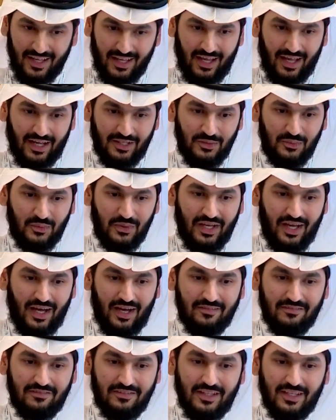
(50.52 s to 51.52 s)
And we
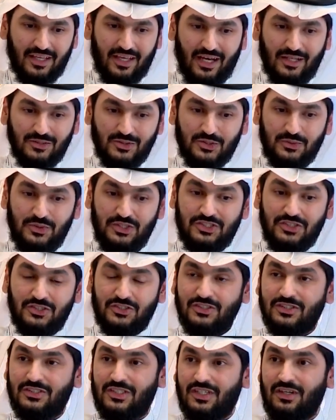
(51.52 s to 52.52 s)
have the KAUST
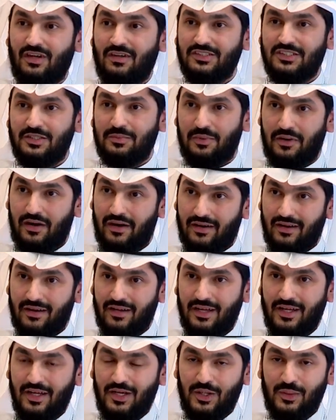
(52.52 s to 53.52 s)
Research and Technology Park,
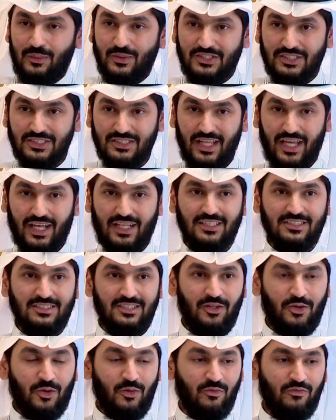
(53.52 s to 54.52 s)
which is like the
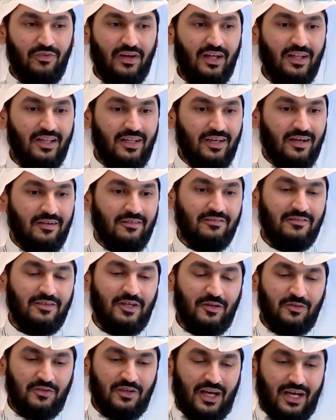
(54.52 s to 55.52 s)
Silicon Valley
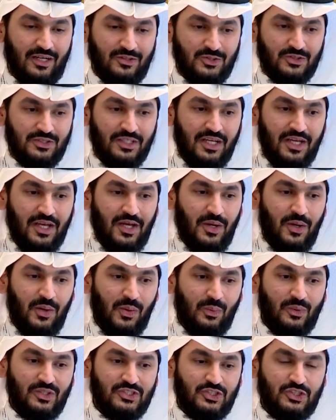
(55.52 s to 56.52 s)
of KAUST,
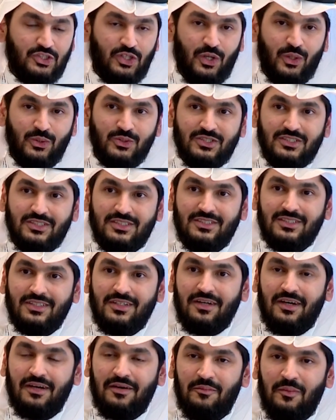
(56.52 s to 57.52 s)
which hosts
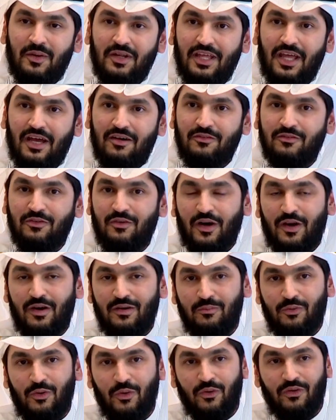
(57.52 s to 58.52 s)
many of our
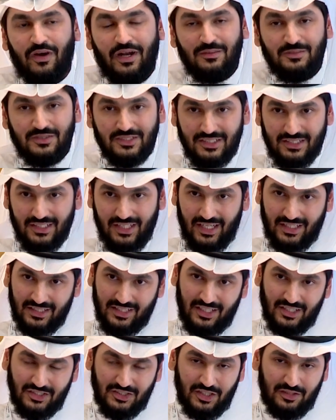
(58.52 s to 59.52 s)
programs and
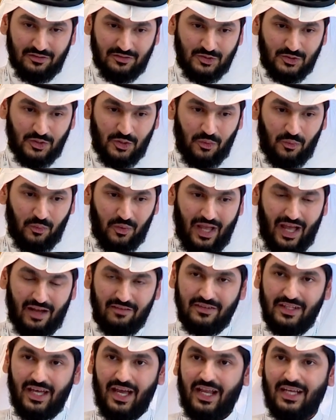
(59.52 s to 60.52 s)
initiatives. So we
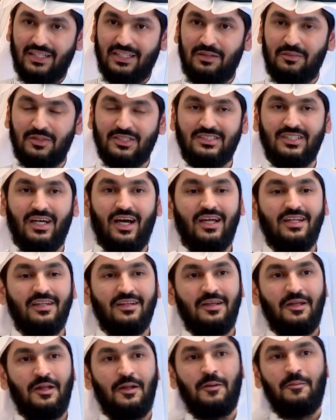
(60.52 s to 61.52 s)
have the academic side,
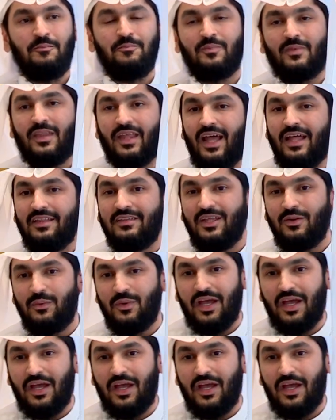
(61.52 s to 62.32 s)
and then we